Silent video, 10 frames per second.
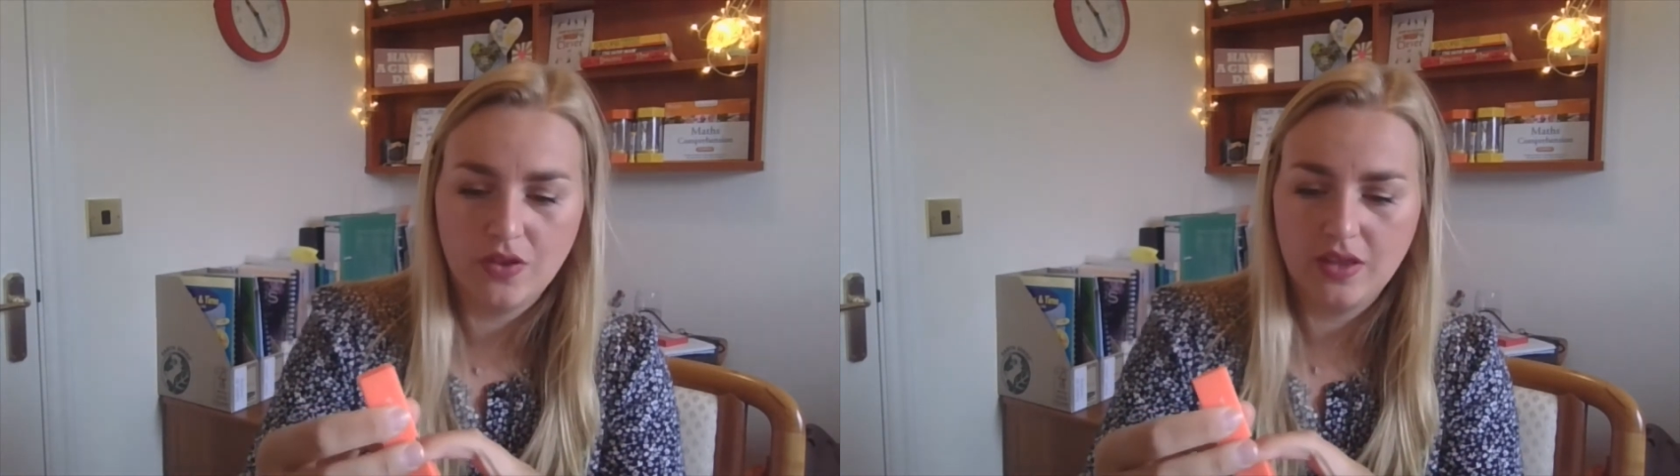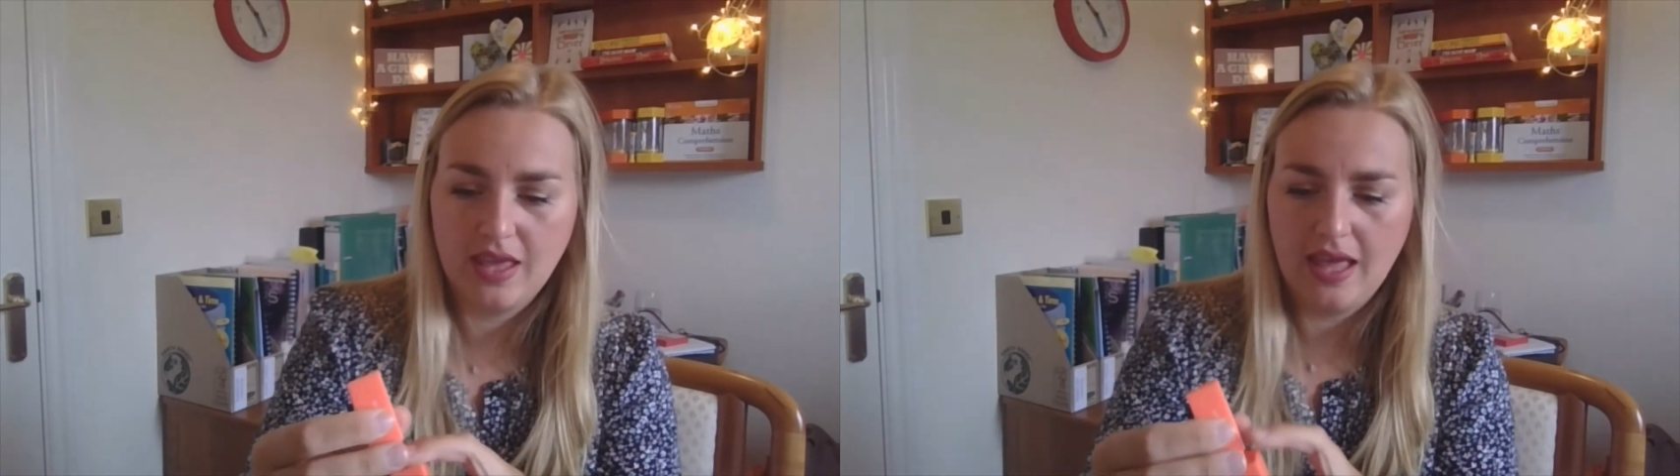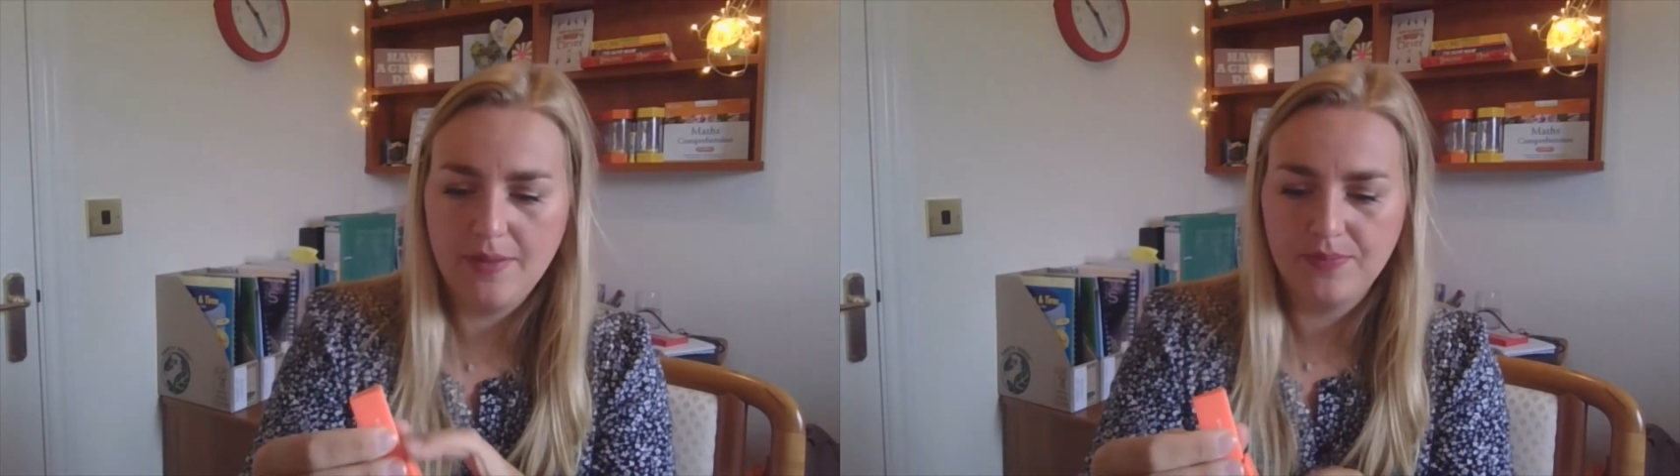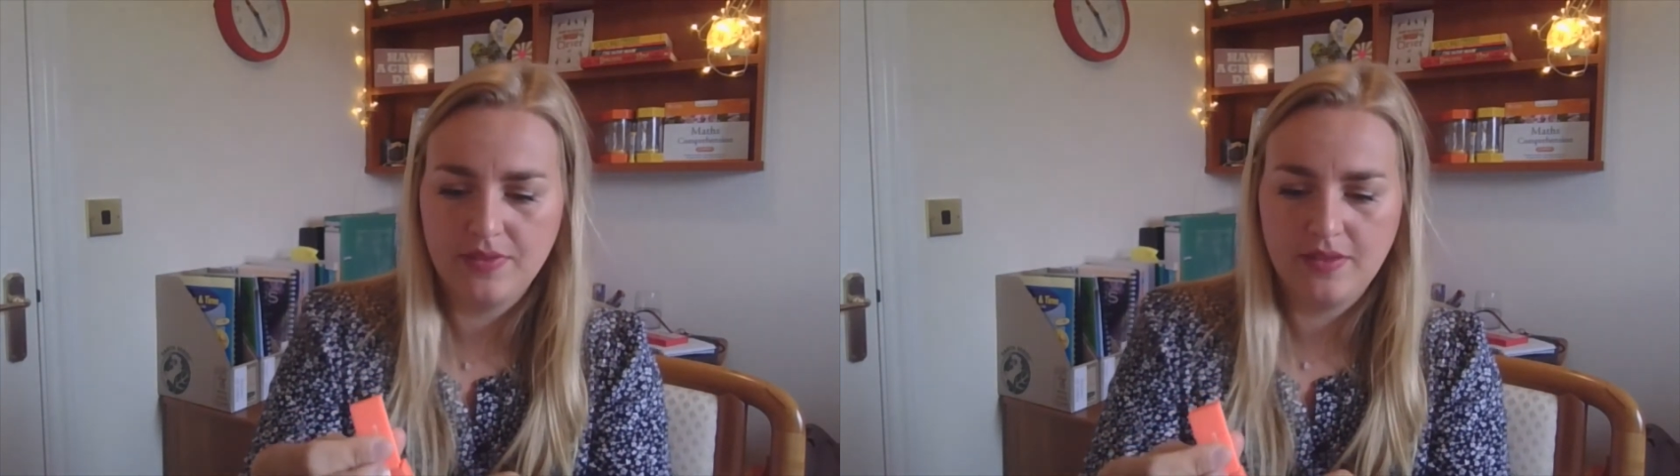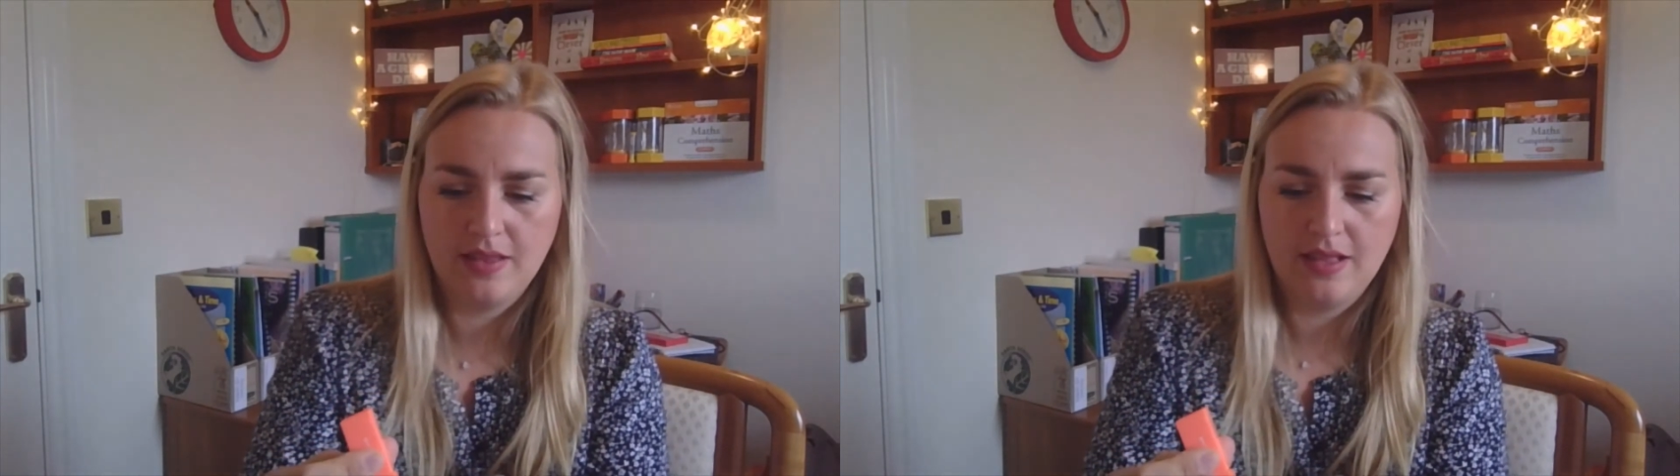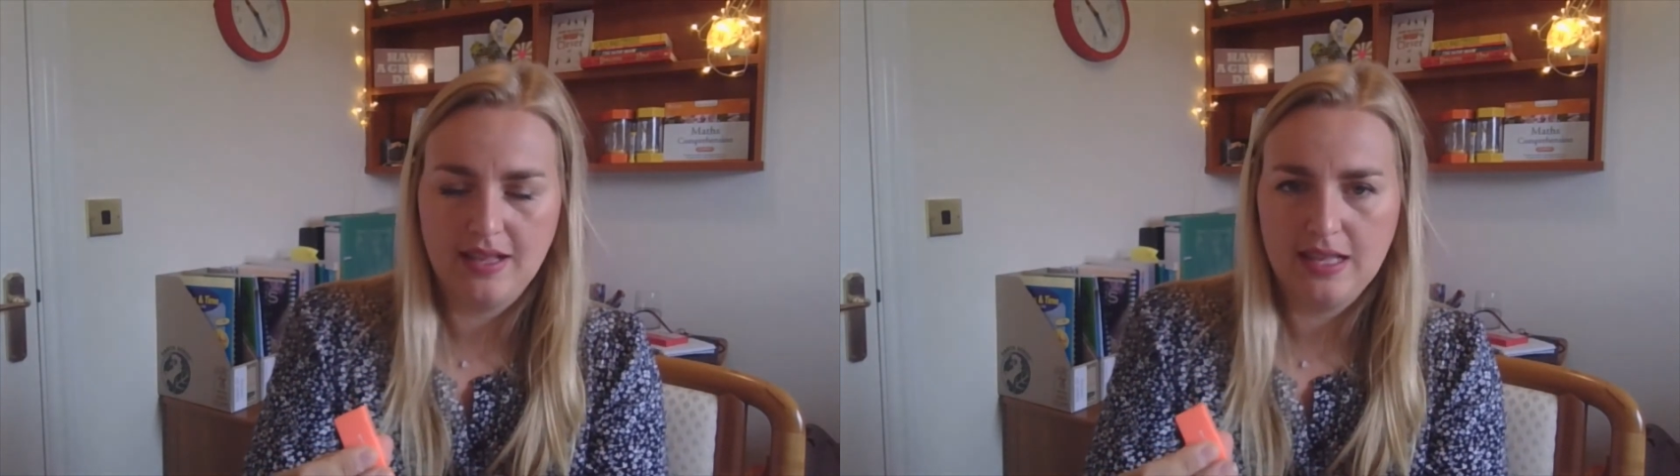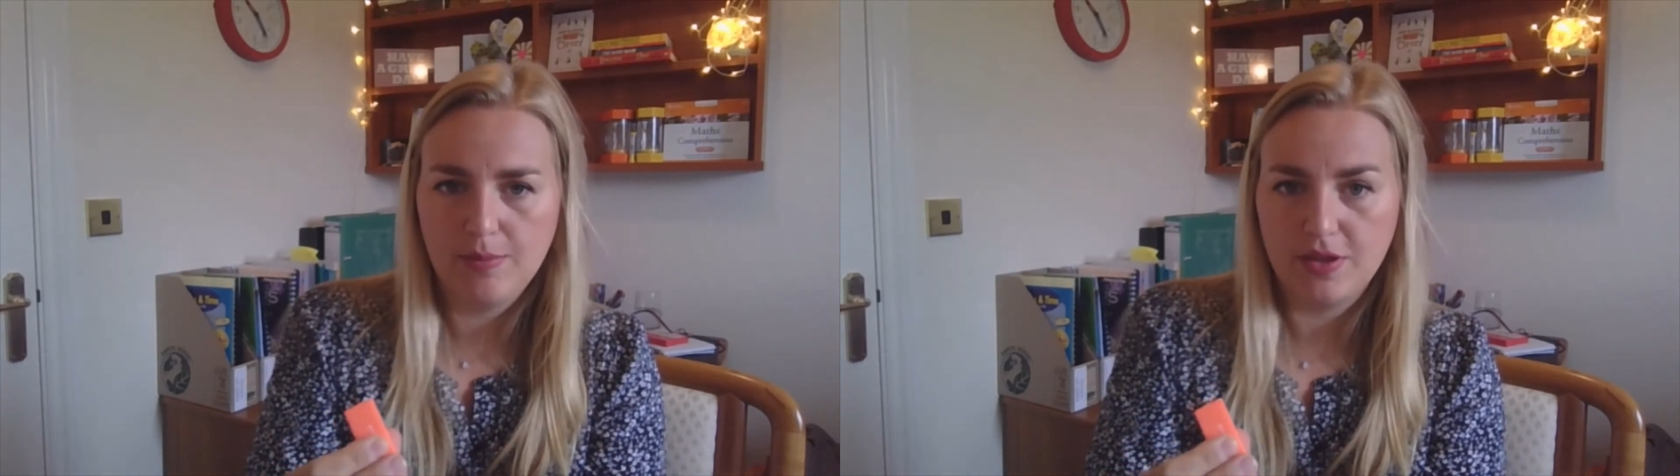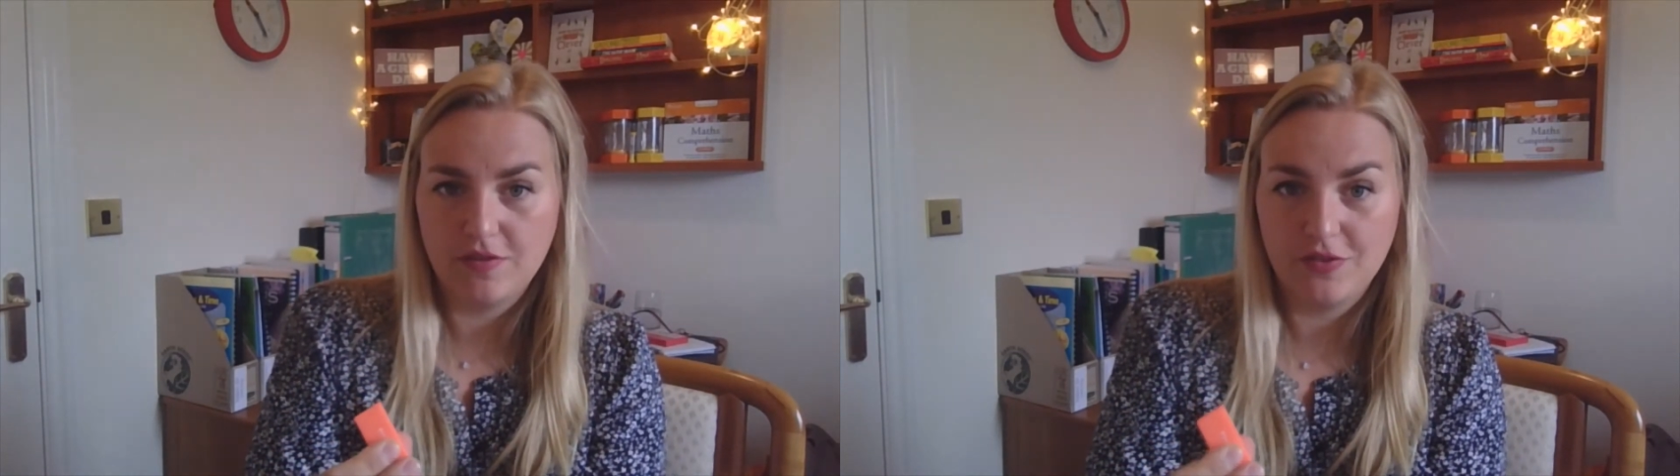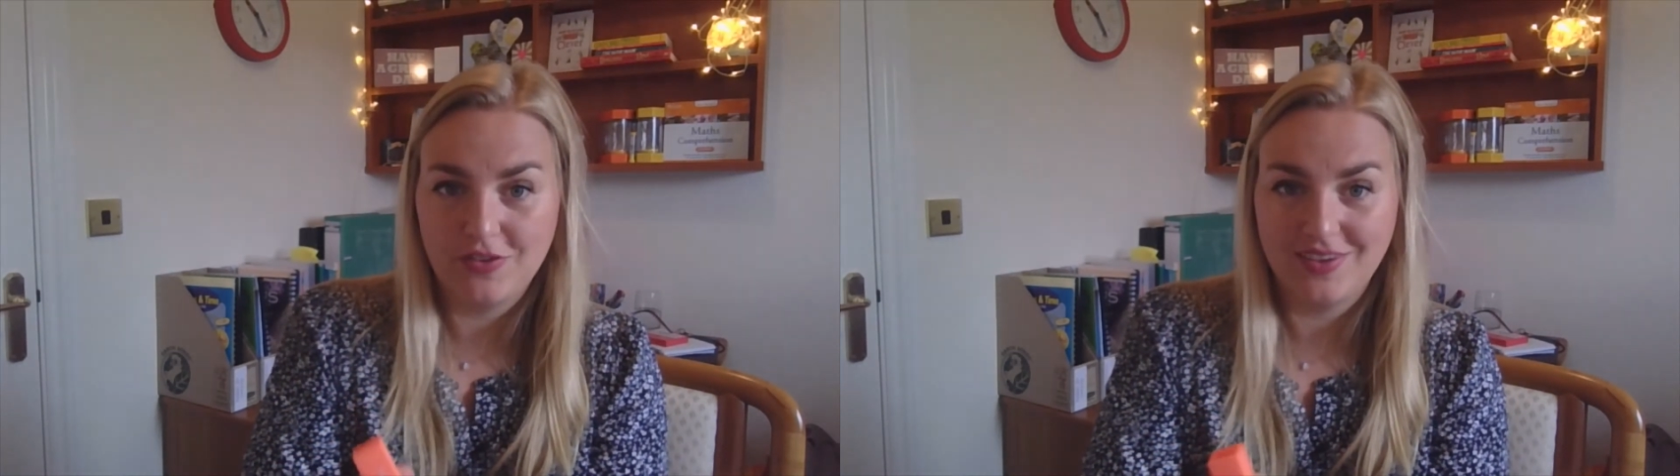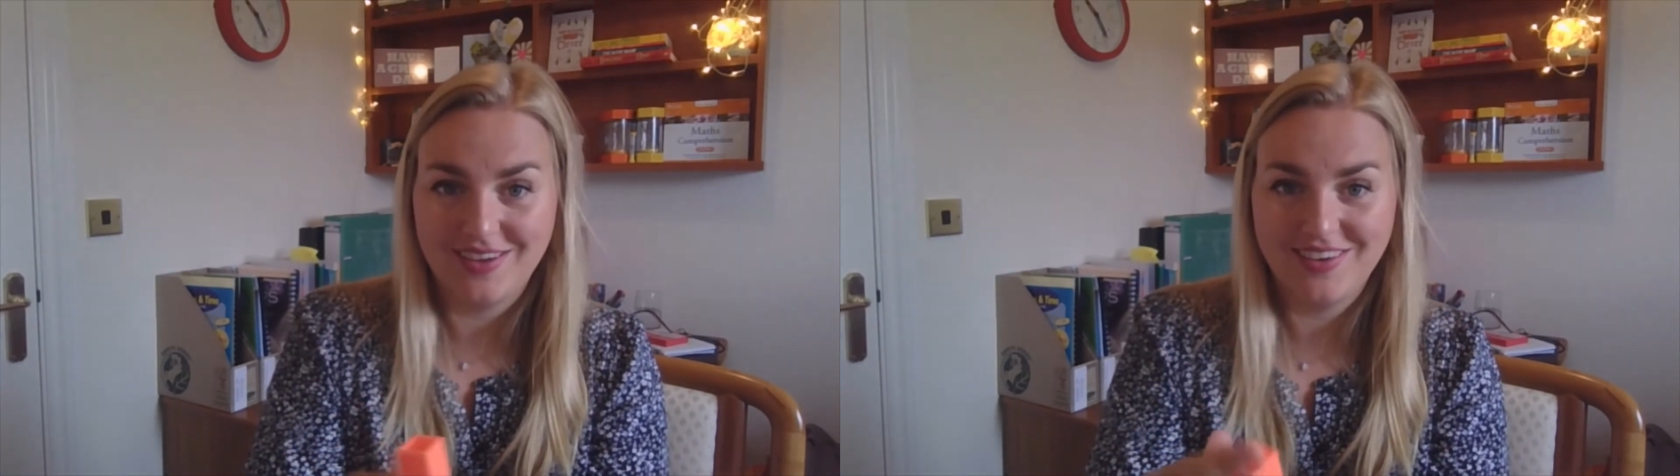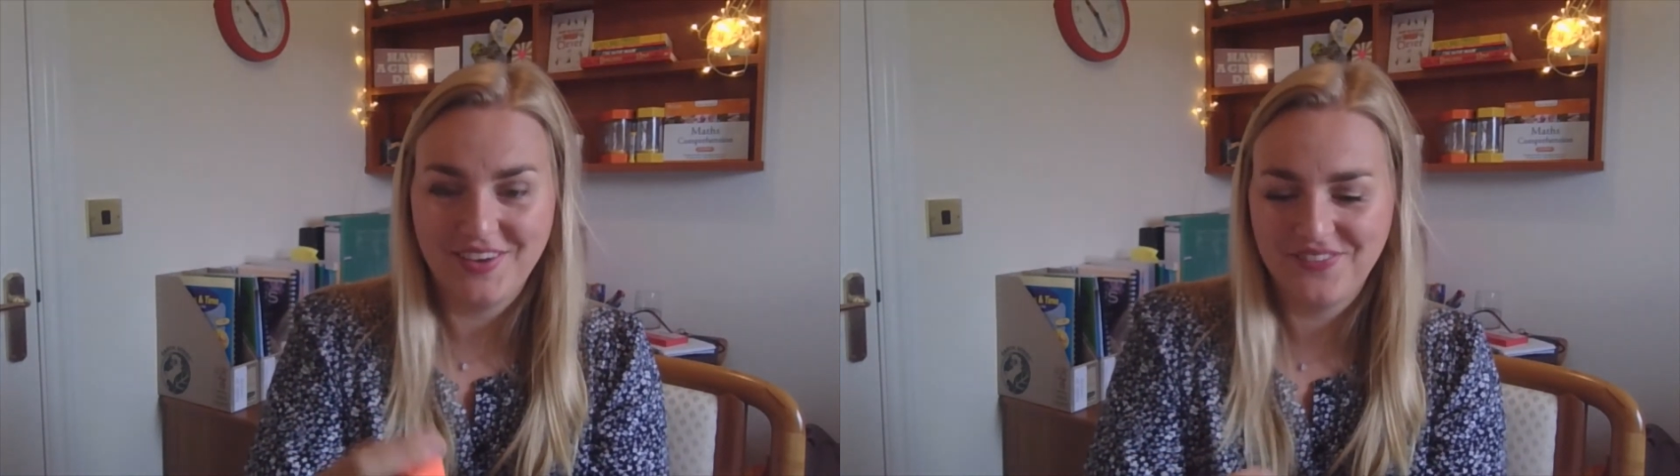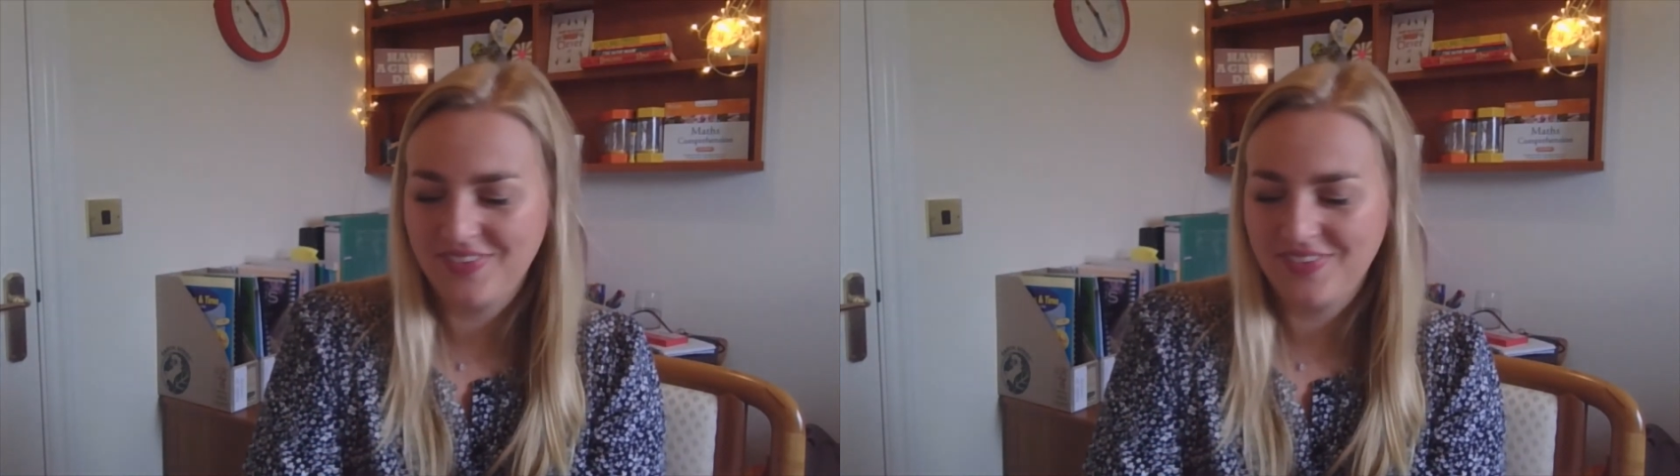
Okay, a little bit confusing, I know.